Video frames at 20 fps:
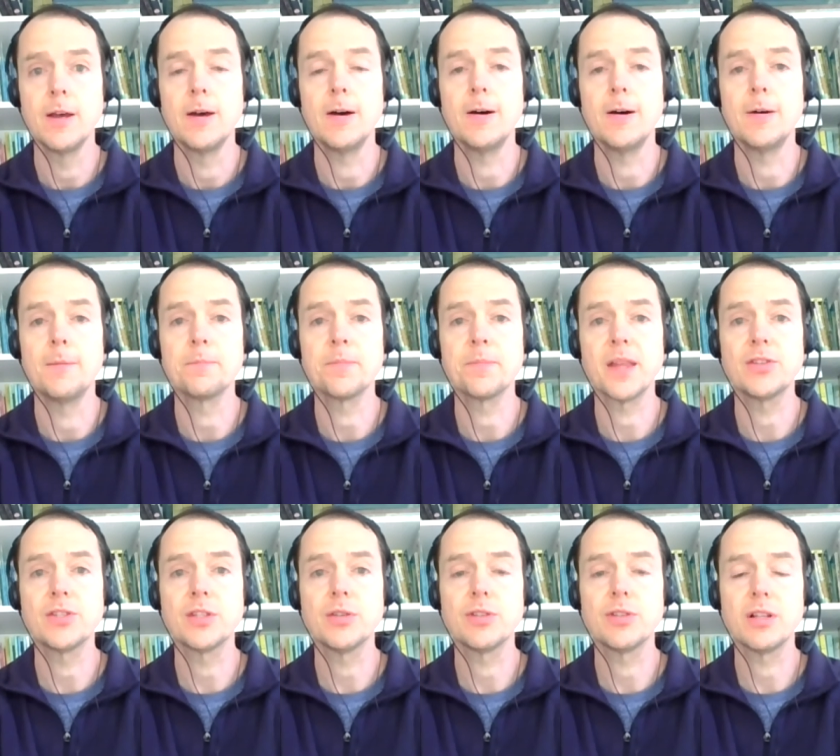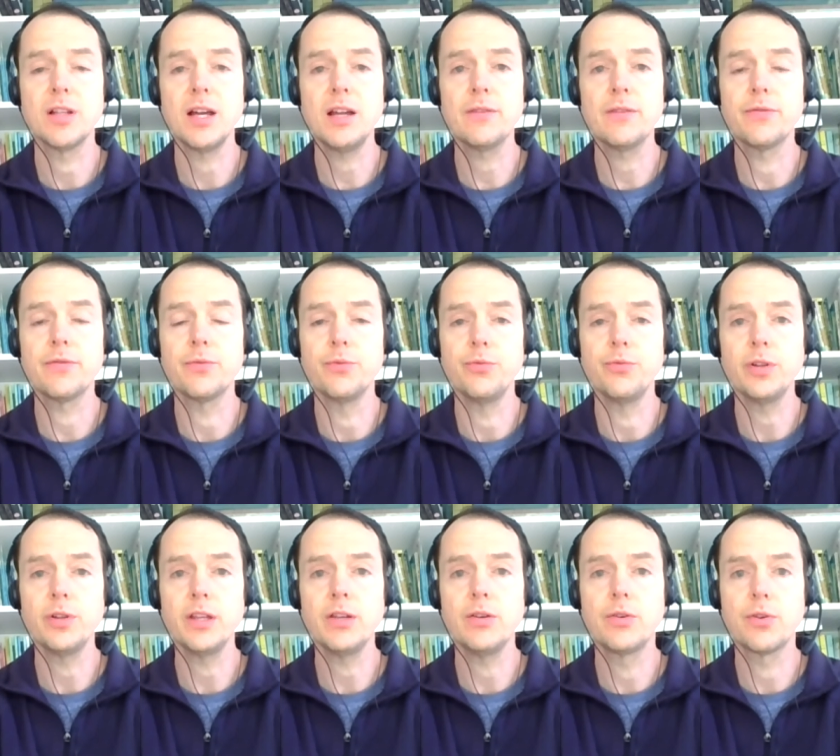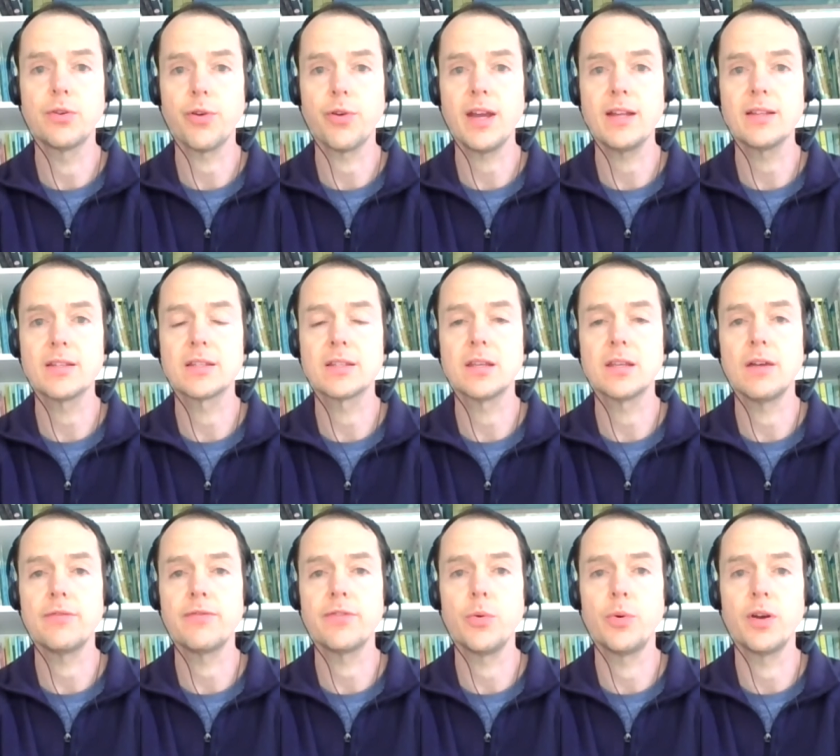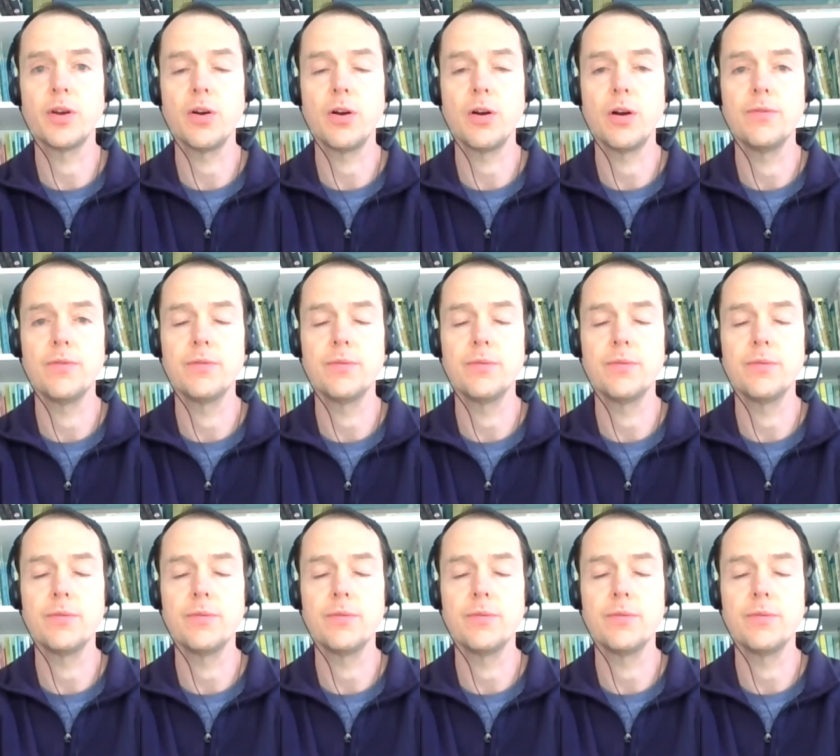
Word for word: Um, and so there's a lot of really great stuff going on.